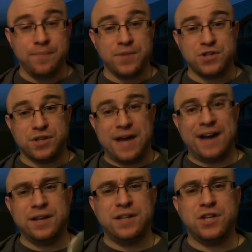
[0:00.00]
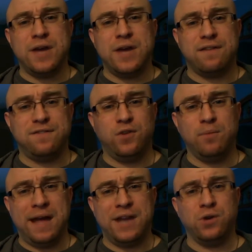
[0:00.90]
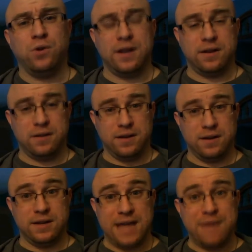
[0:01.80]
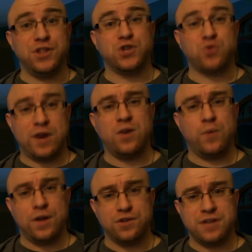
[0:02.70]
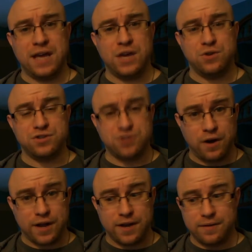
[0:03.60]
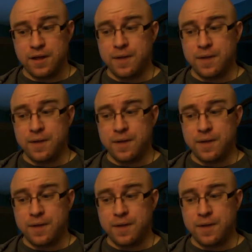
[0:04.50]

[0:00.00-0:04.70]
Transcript: So not only did you get a full manual that gave you the training wheels to get you started,